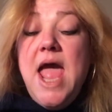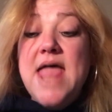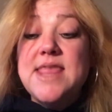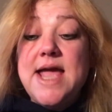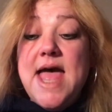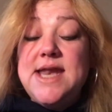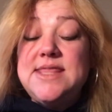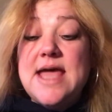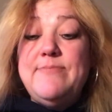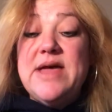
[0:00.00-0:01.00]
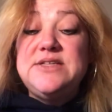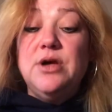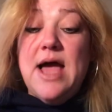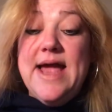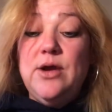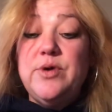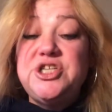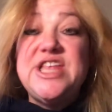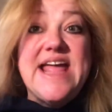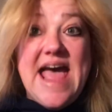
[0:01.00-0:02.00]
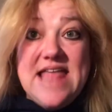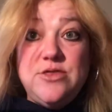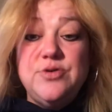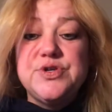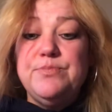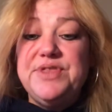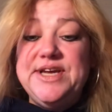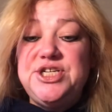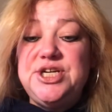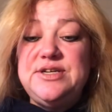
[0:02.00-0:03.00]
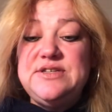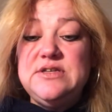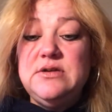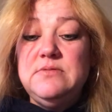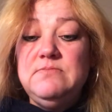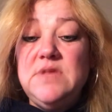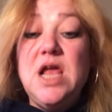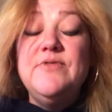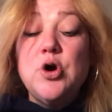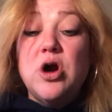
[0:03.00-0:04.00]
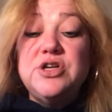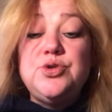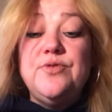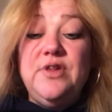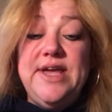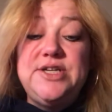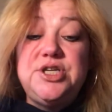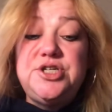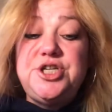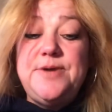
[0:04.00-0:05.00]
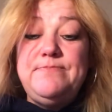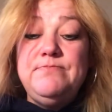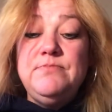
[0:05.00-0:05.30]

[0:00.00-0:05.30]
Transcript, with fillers: and they ended that mental anguish, they had those completions in regards to a relationship,